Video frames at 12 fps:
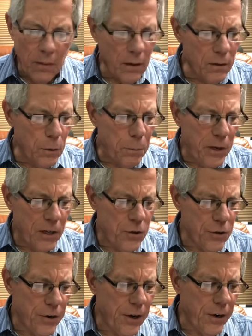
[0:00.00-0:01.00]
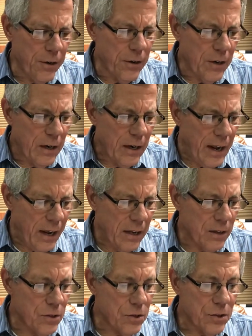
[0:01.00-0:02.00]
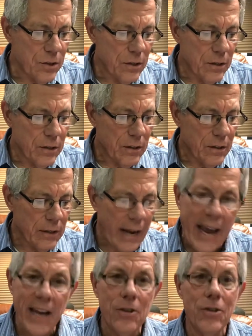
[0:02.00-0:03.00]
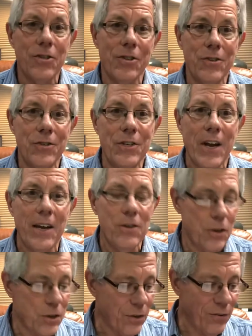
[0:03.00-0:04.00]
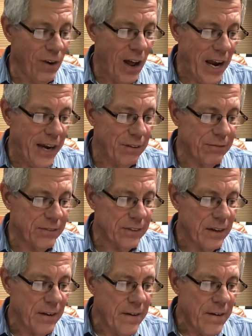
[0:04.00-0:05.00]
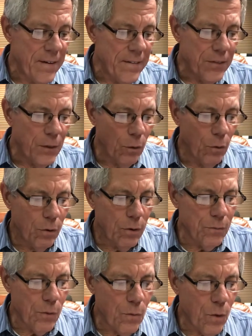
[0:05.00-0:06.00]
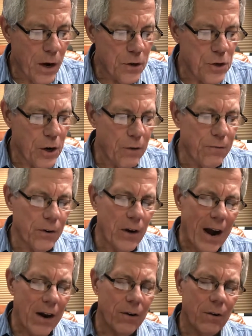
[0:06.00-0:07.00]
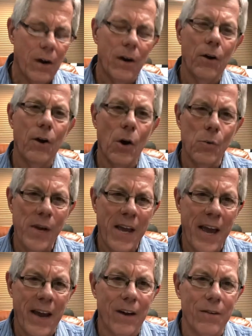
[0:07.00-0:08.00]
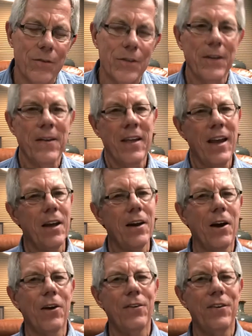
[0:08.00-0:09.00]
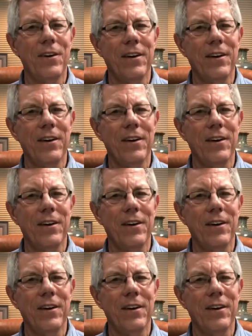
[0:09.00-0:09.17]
the picture here is ages and stages of life. The Lord will watch over our going out in our